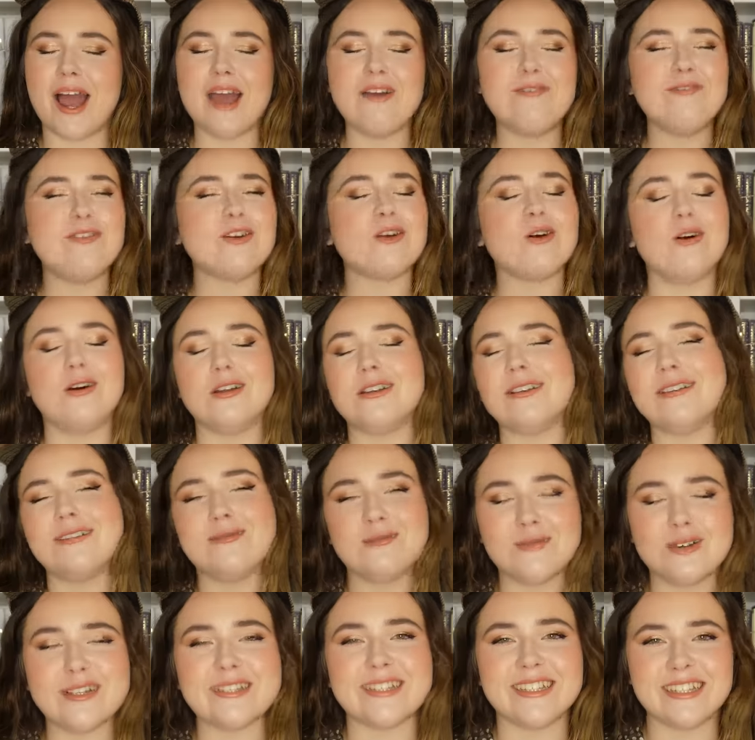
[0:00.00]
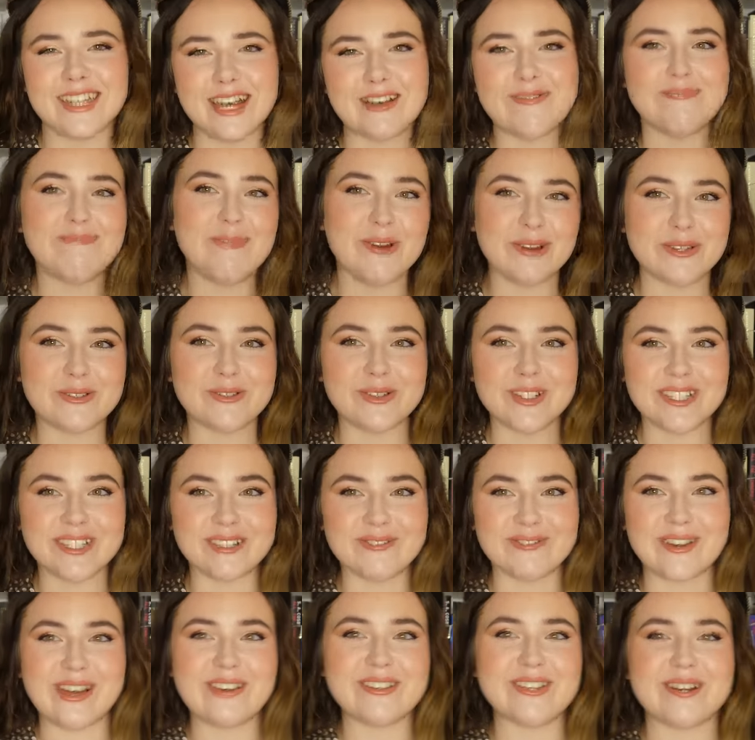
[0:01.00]
I've forgotten what's in that most
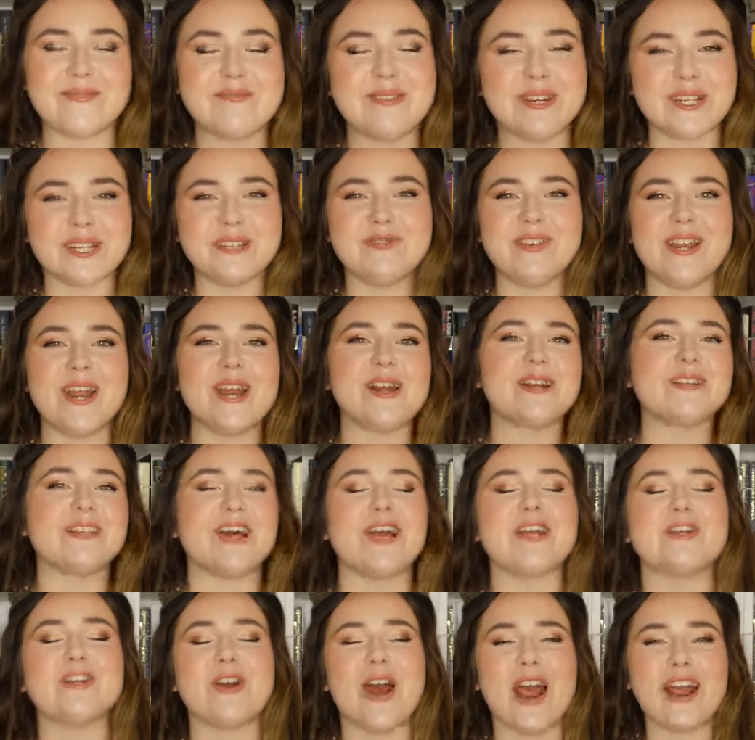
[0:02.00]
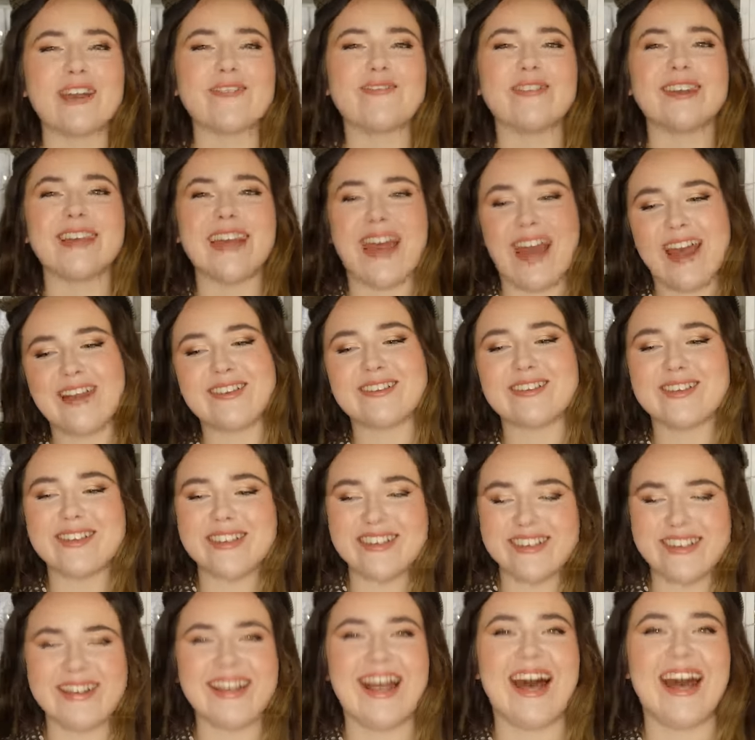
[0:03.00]
recent five star prediction video because I try and forget so
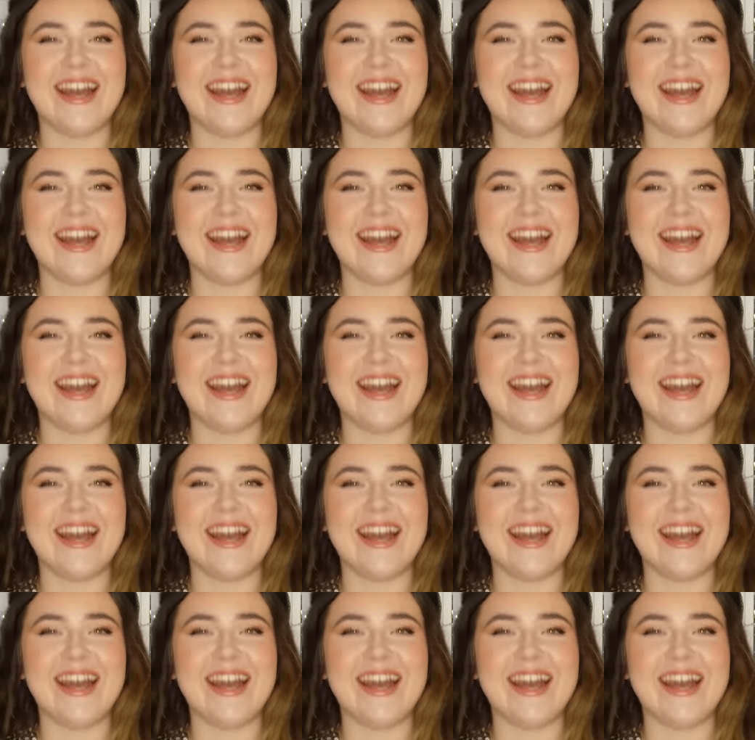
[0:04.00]
that then